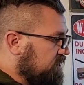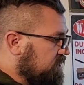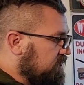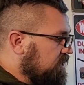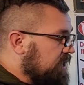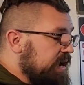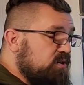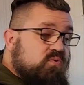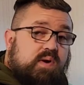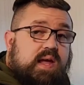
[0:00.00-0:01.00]

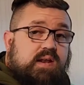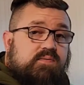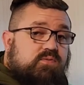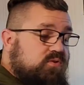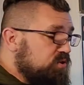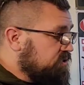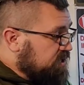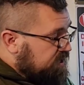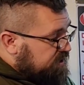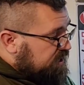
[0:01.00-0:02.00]
Lighter weight, of course,
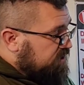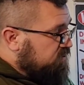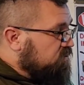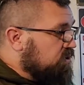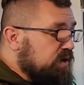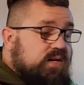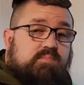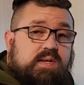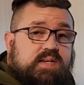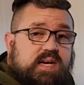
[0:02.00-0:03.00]
and then we're going to
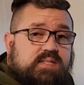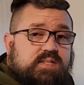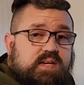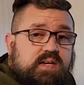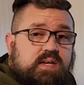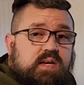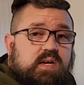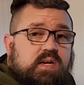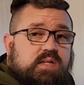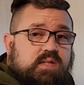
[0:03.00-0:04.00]
be testing
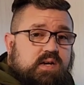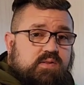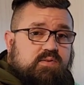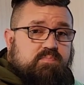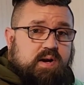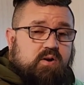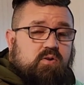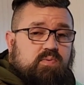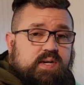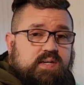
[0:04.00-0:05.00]
the other barrel when